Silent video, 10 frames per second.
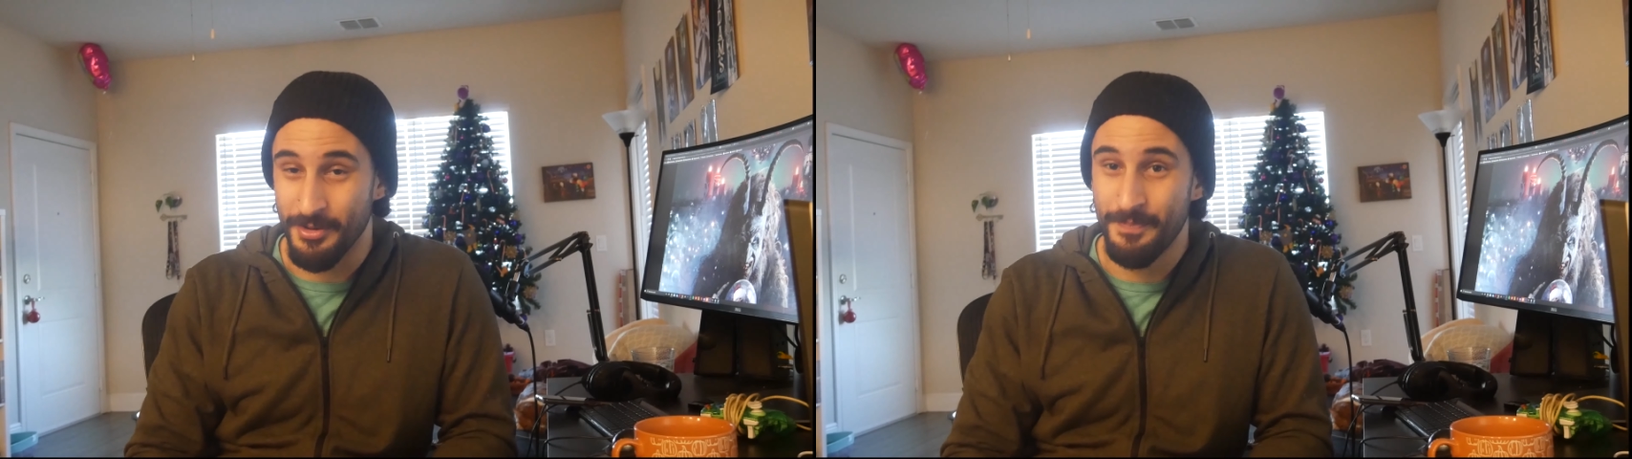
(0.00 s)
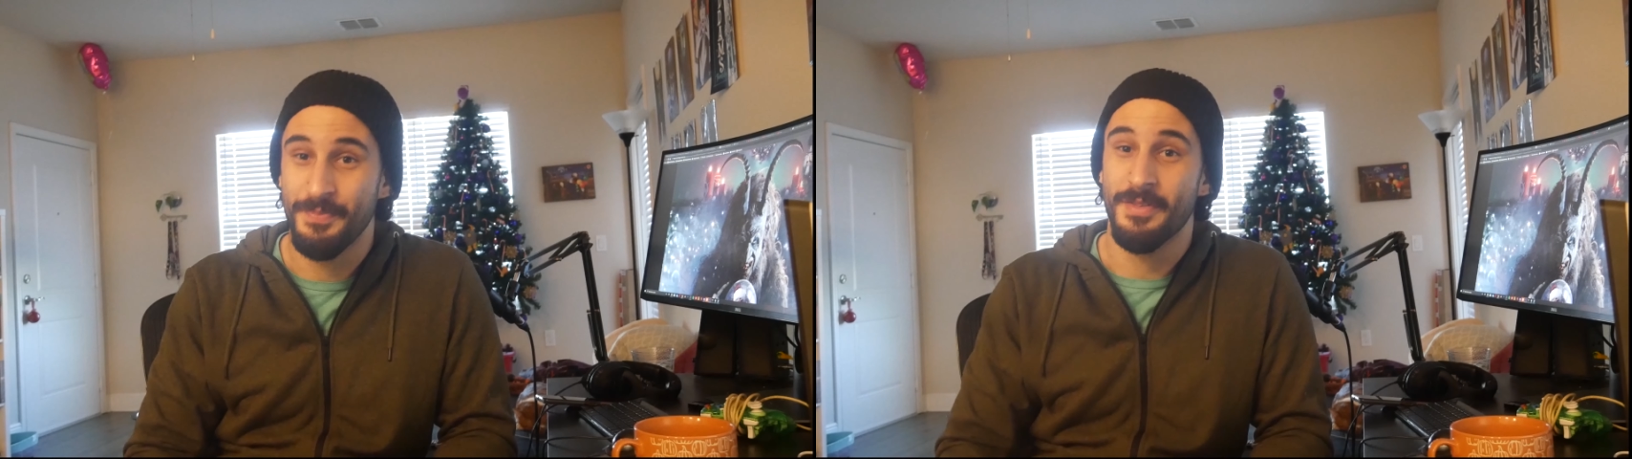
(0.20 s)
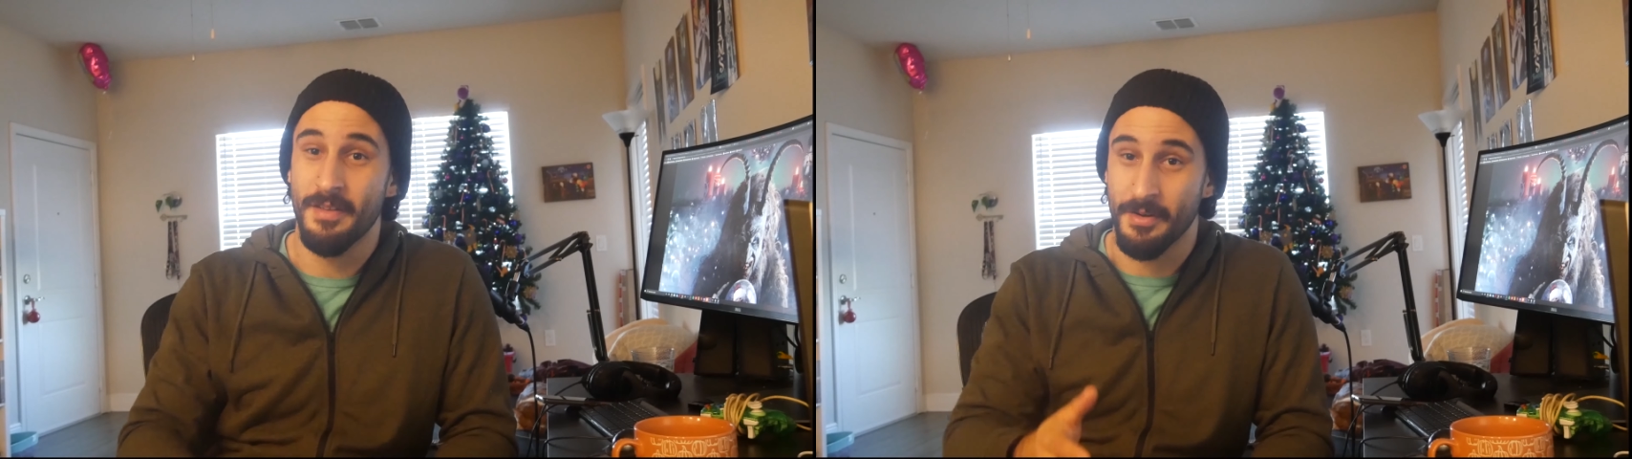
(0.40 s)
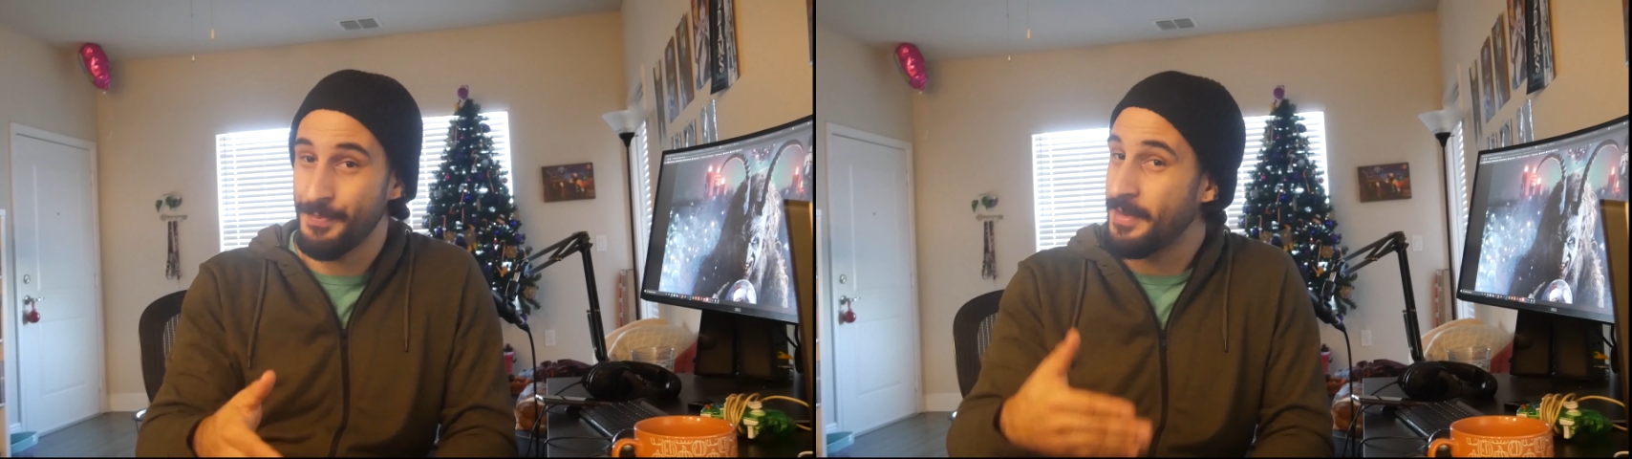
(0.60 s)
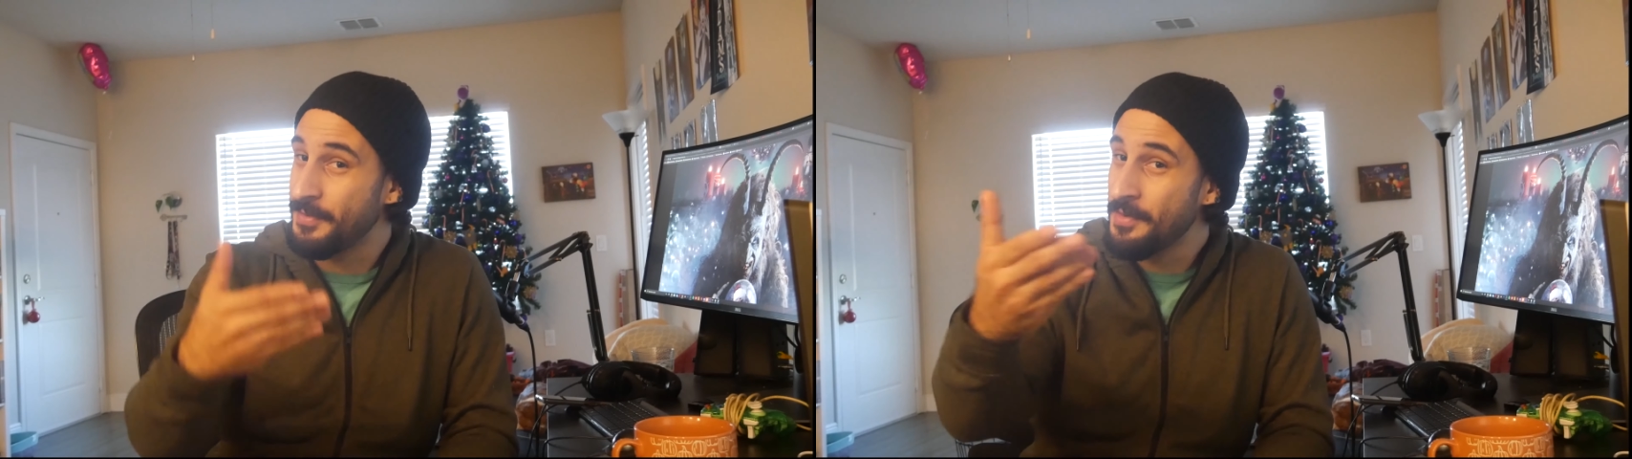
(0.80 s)
So, if
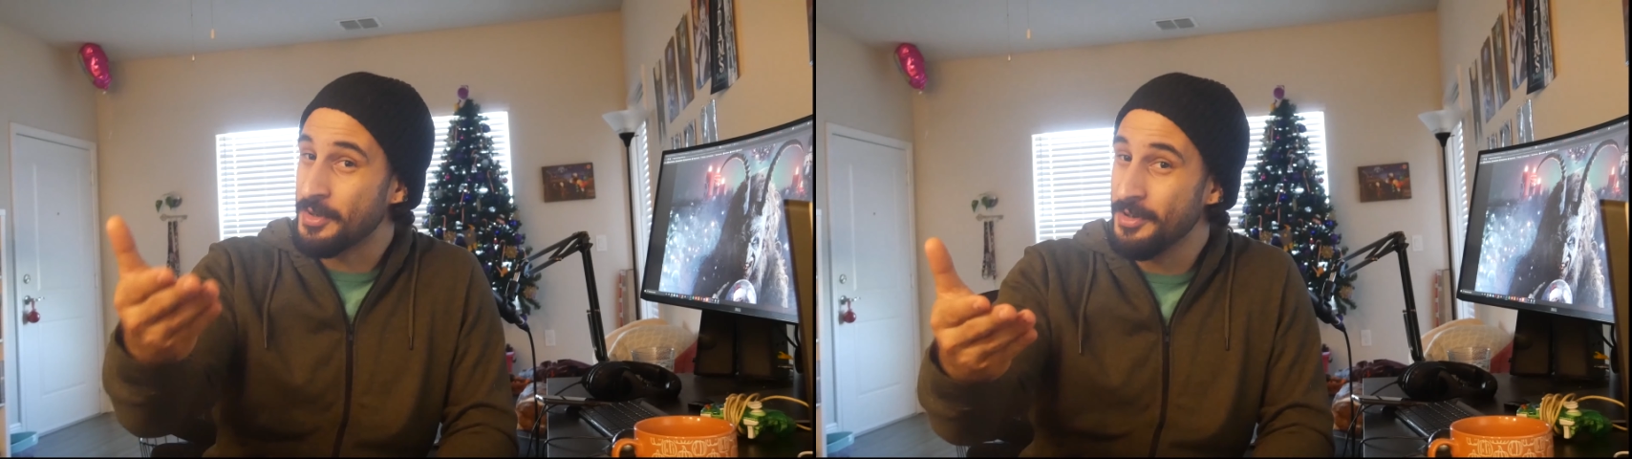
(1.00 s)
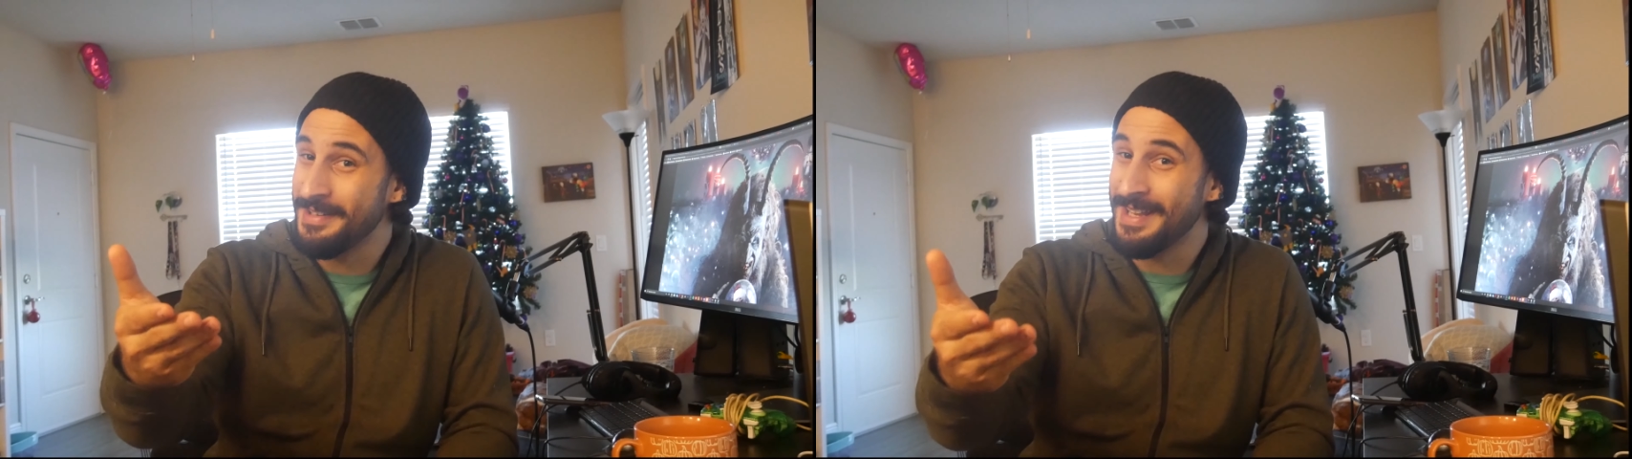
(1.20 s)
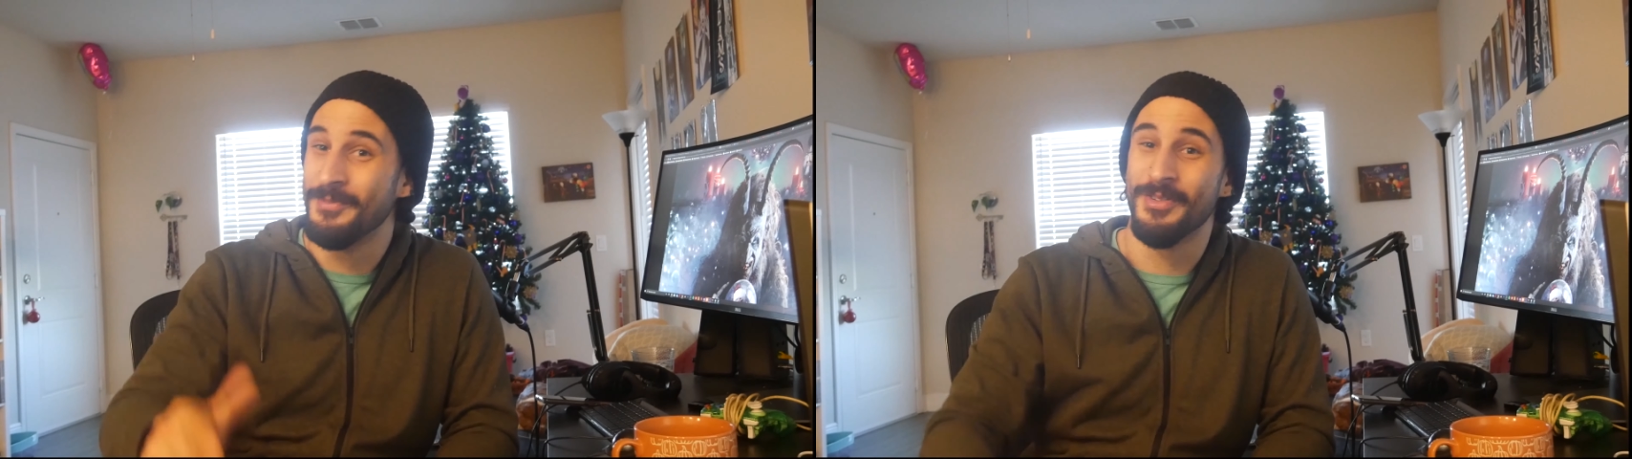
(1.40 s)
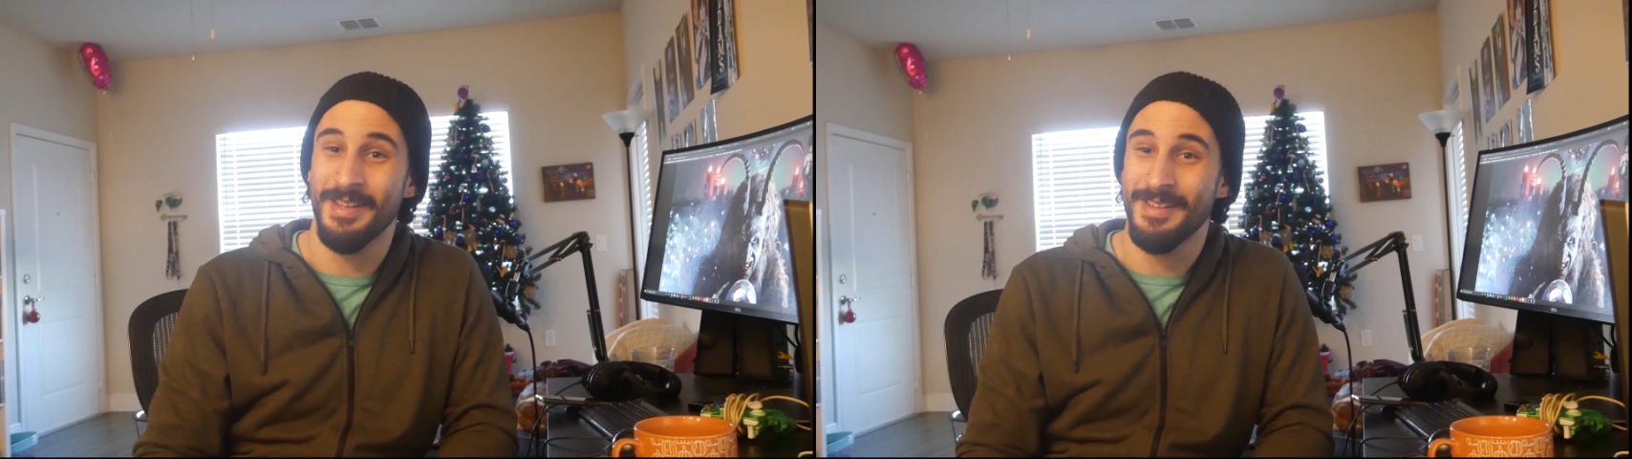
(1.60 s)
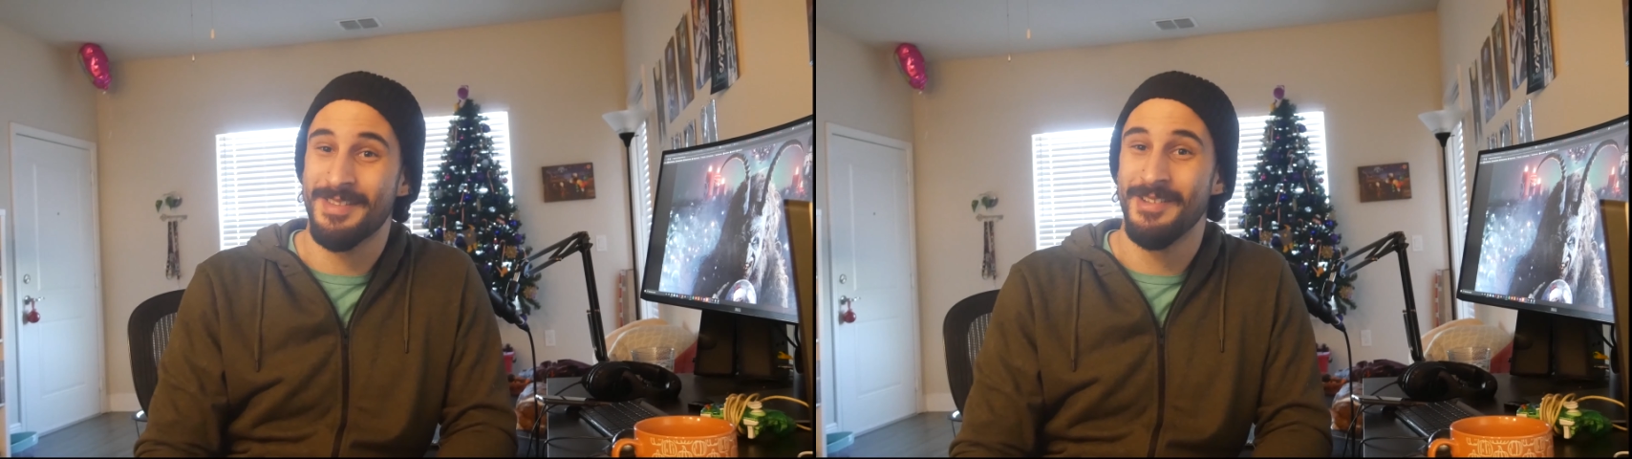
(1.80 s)
you have a good name for this,